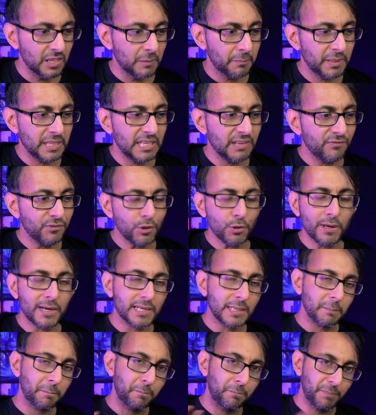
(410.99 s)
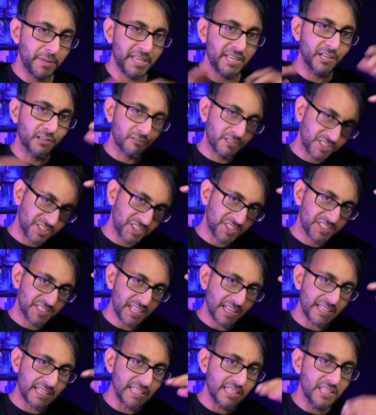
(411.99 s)
But if you had a bigger
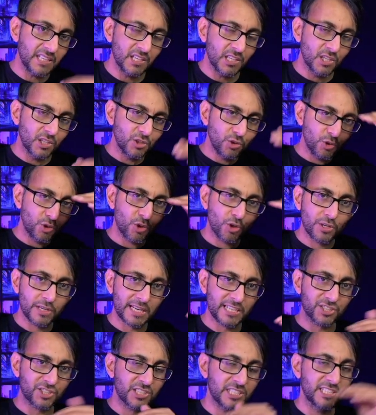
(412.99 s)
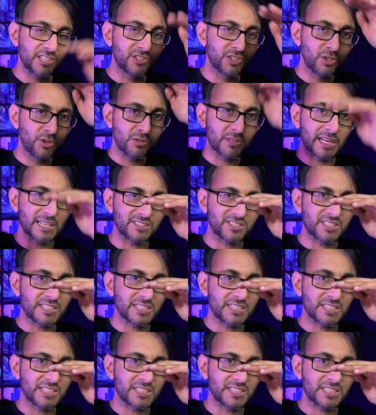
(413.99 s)
estate, you could actually do that.